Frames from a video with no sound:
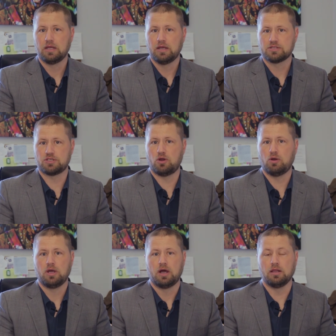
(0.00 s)

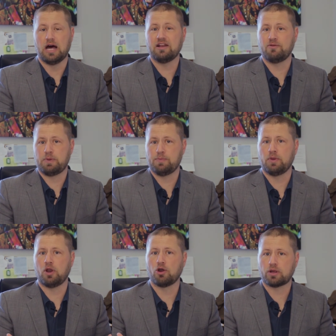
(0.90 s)
So a lot of the
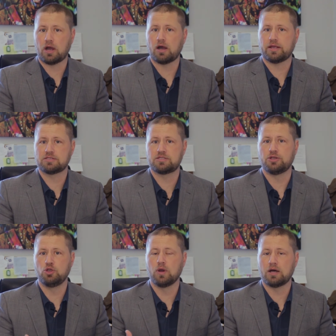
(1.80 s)
people in our caucus, the
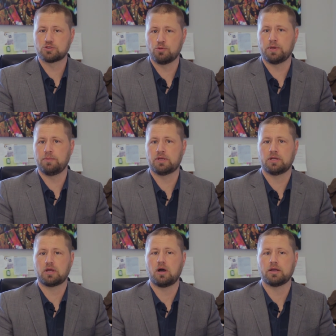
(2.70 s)
New House
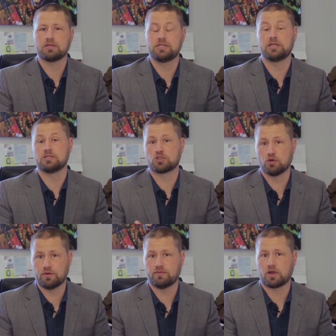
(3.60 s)
Republican caucus, the
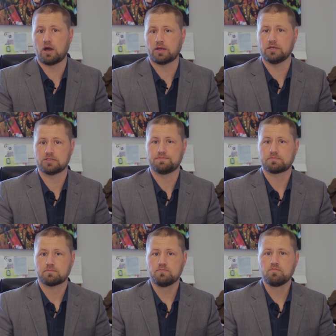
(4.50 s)
Conservative caucus,
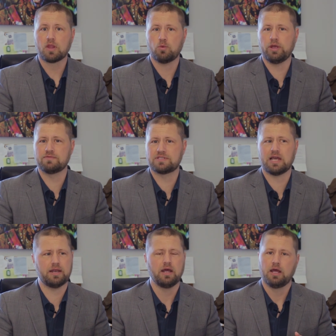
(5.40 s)
we have
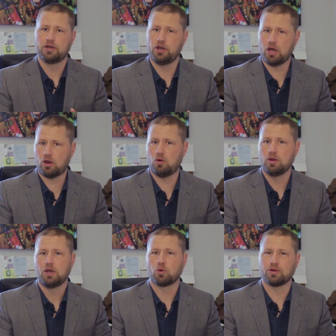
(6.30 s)
said,
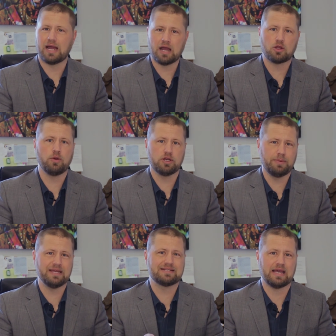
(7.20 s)
no, we're not going to
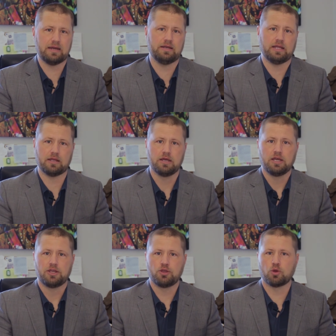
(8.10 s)
be attending
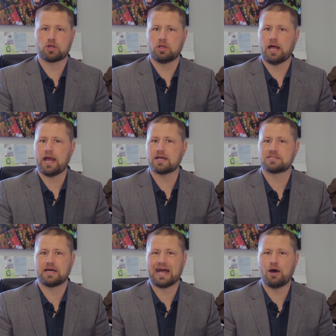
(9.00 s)
your
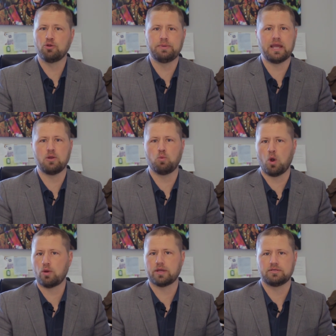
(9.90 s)
class on how to be a
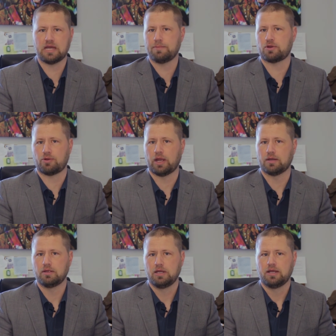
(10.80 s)
woke
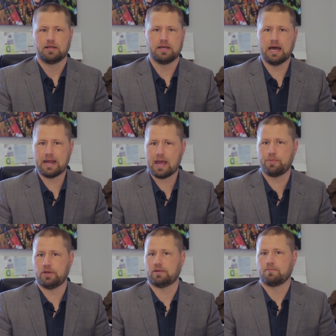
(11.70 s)
Democrat. Not
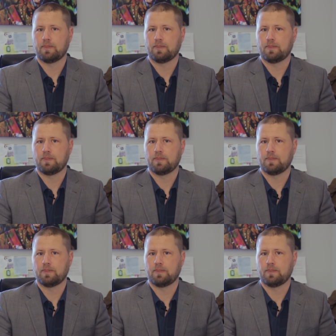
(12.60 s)
happening.